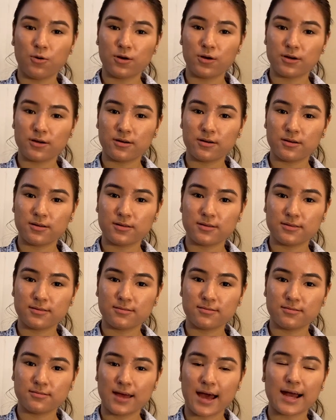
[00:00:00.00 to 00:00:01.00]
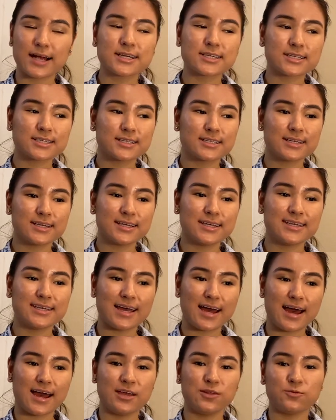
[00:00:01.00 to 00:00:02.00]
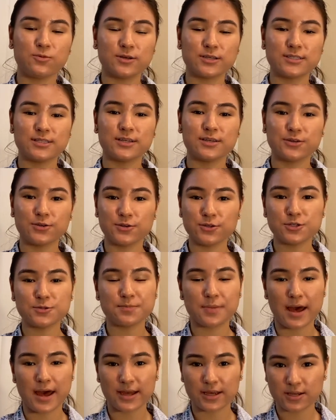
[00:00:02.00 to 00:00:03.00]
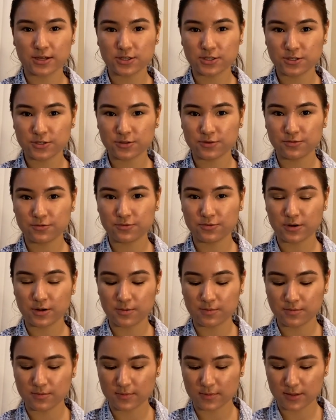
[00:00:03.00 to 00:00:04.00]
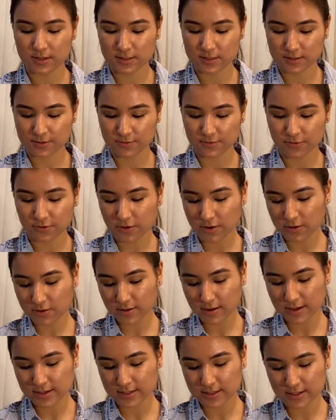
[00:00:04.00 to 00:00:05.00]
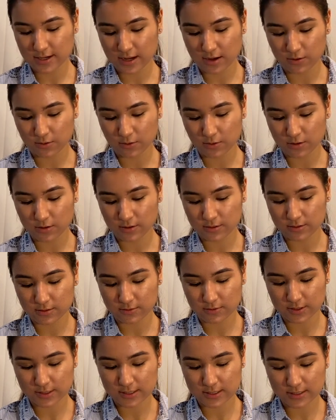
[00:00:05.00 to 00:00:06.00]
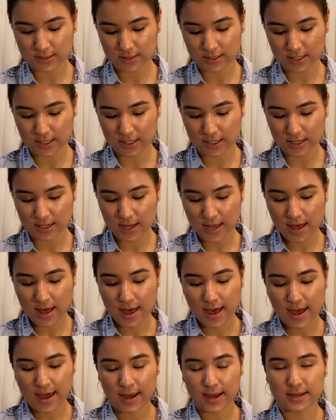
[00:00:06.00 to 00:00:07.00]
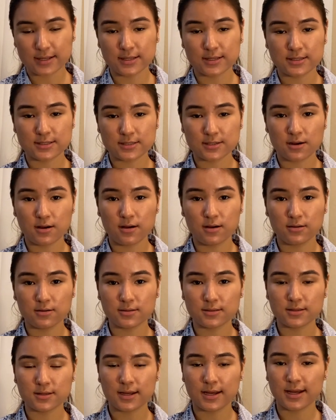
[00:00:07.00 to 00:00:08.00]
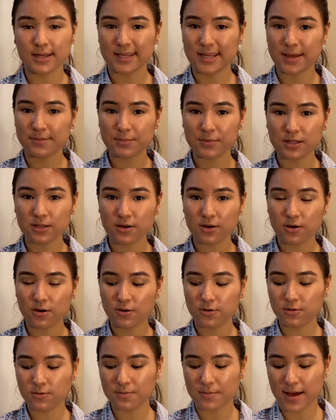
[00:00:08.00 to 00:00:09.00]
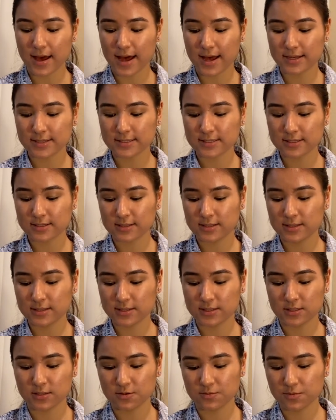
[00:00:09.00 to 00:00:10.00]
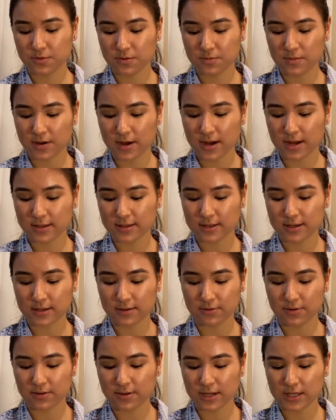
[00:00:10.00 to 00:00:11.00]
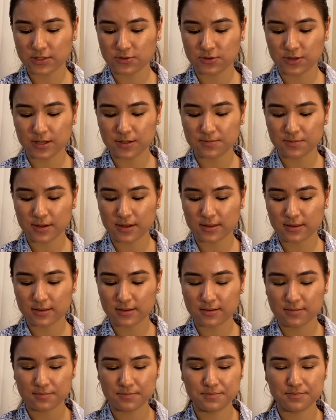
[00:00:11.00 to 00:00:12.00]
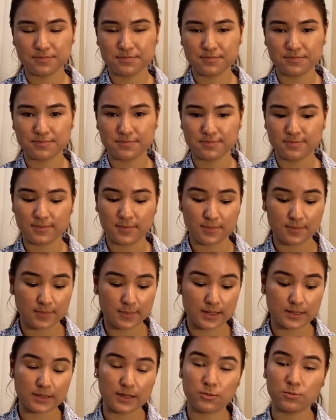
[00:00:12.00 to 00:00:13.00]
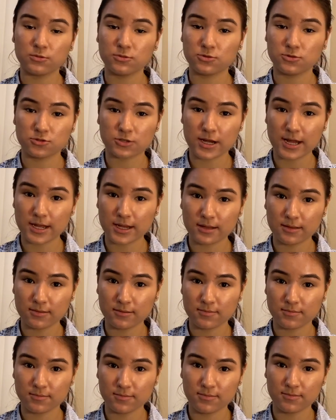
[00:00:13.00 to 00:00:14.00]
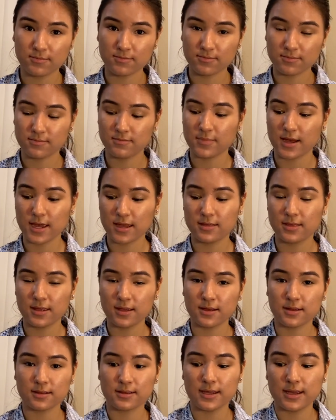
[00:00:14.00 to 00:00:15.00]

ordered, it was the huge package from Sephora that I ordered recently, and it's called Glam Glow Mask Super Matte Clearing Treatment, and I will try it I think